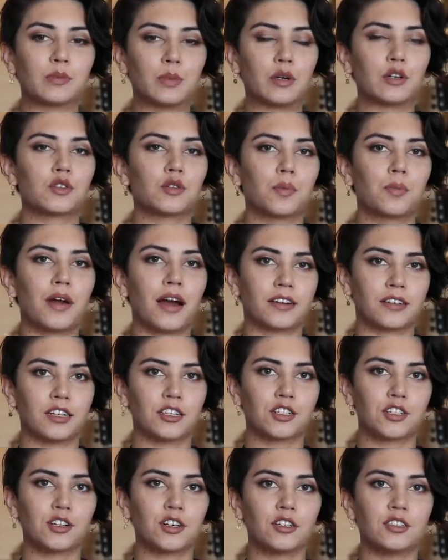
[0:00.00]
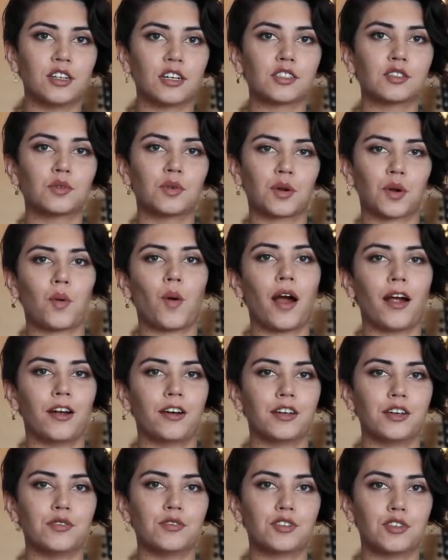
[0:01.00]
spiritual practitioner doesn't require
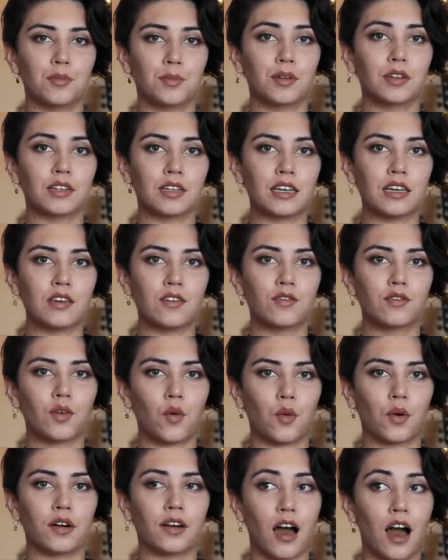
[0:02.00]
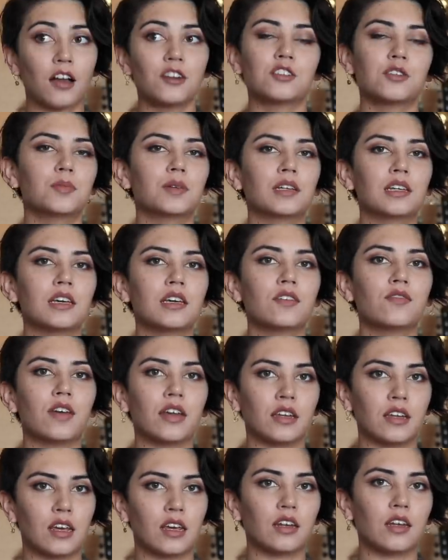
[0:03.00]
you to believe or not to believe
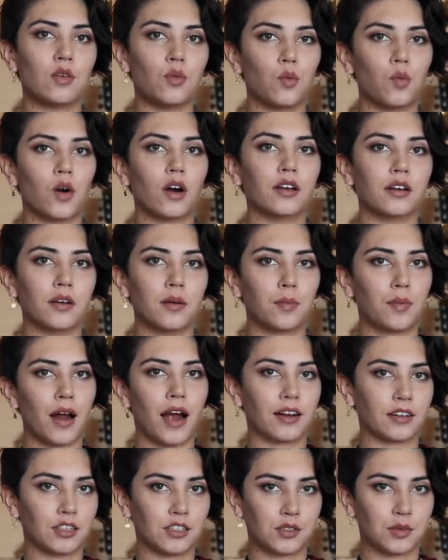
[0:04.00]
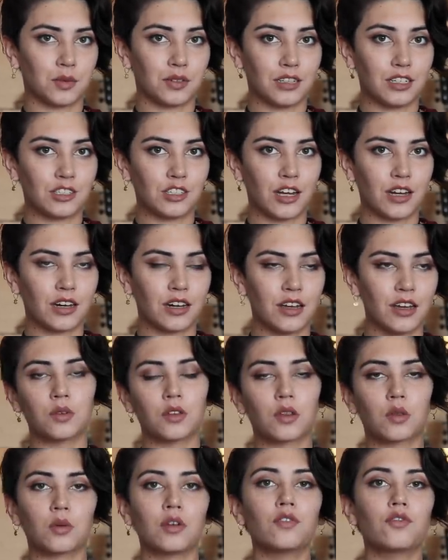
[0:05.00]
in any one practice or religion. So
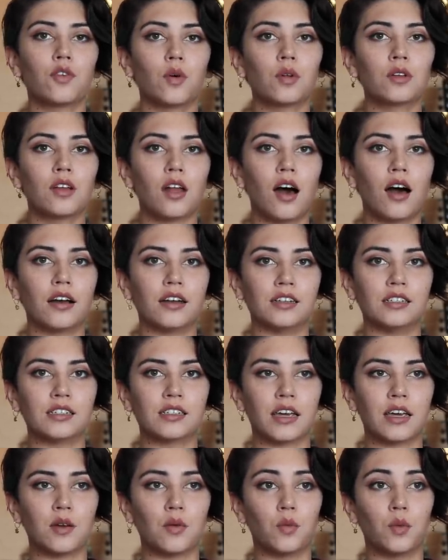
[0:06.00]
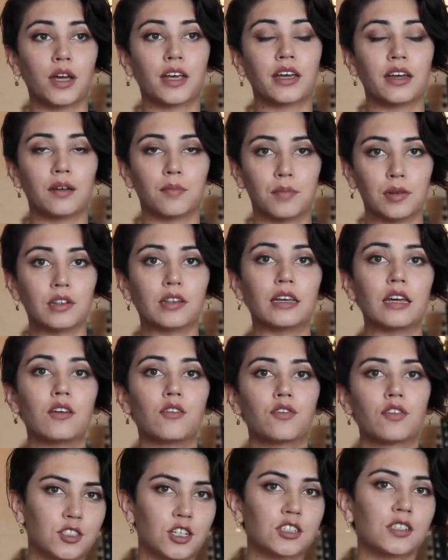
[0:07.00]
the threefold law is a Wiccan
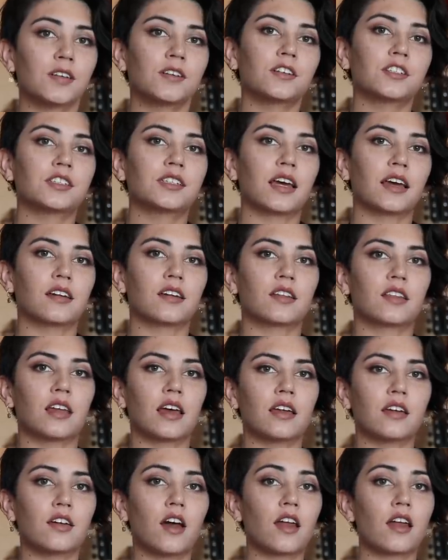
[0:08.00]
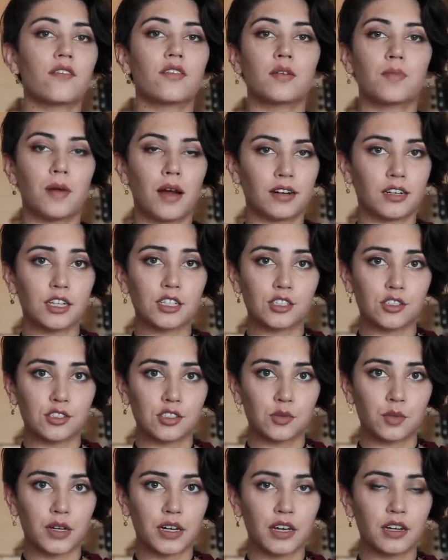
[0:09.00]
belief. Just understand that not every practitioner
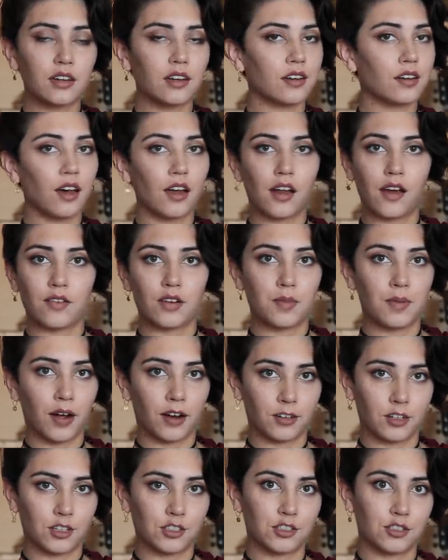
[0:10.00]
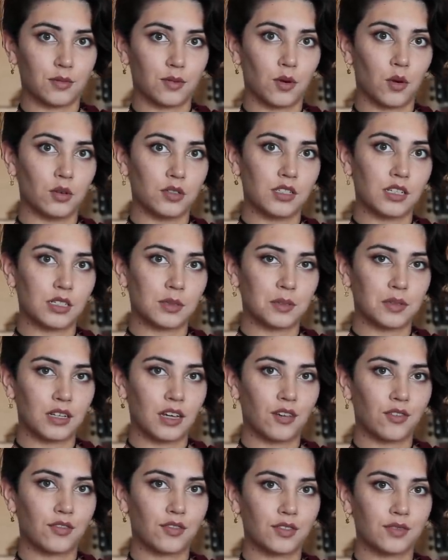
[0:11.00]
is Wiccan and not every practitioner holds this
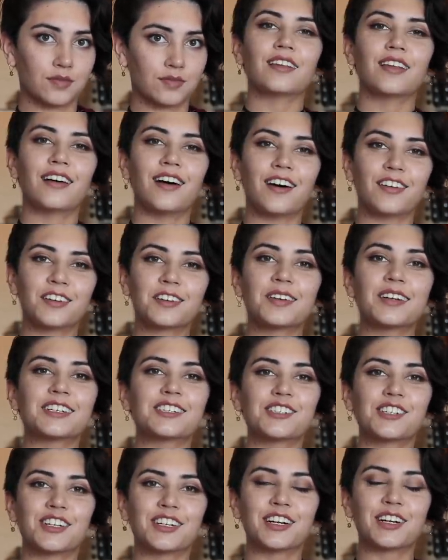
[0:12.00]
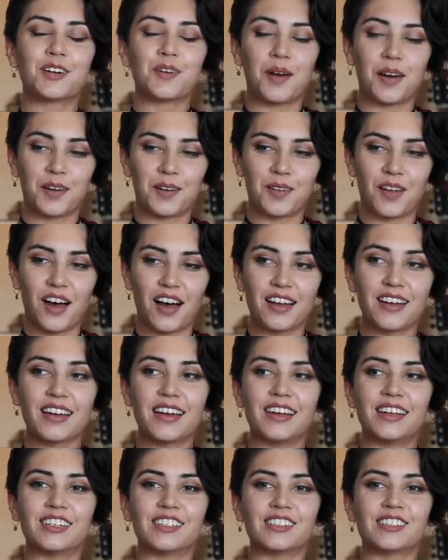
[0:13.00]
belief. Other question I get quite a lot
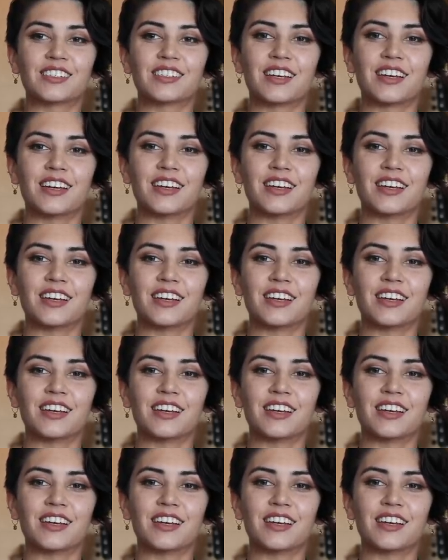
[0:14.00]
is,